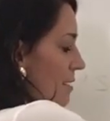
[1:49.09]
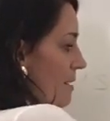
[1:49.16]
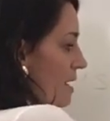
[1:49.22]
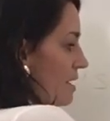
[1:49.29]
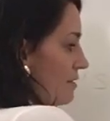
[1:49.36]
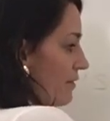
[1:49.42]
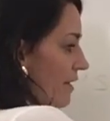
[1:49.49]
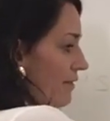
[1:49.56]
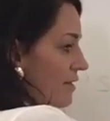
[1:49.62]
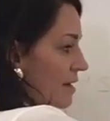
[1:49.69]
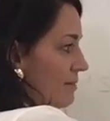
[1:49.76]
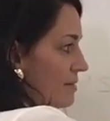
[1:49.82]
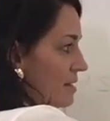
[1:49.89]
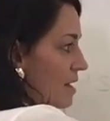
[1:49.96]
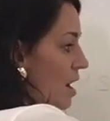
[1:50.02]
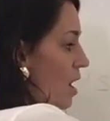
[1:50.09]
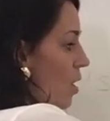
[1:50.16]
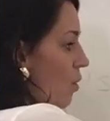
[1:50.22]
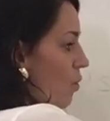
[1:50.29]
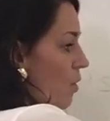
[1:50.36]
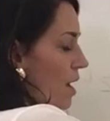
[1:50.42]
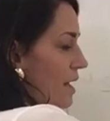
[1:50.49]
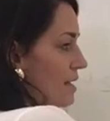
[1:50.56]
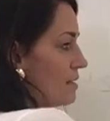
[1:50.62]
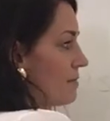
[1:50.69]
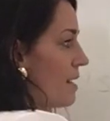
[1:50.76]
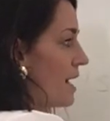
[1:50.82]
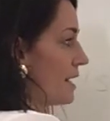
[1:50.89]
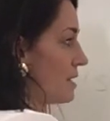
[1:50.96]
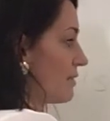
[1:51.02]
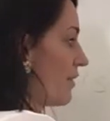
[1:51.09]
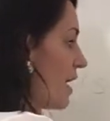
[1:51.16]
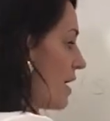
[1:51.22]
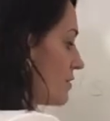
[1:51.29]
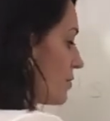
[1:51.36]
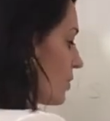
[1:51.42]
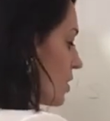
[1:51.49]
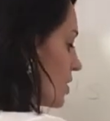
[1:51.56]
and minus 5 times 1 is minus 5. So we're